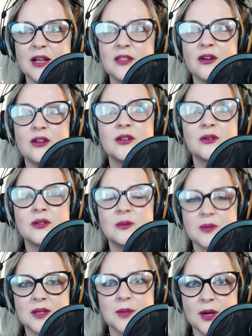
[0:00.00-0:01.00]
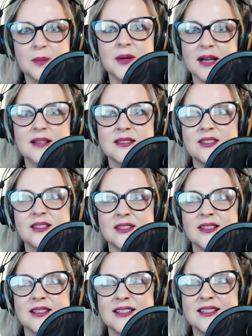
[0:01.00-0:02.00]
I thought you were a proper
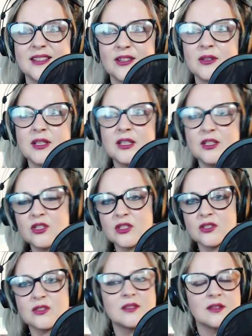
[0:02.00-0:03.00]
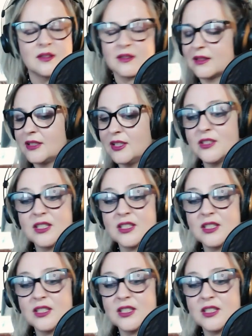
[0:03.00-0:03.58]
actor. You know, you just, you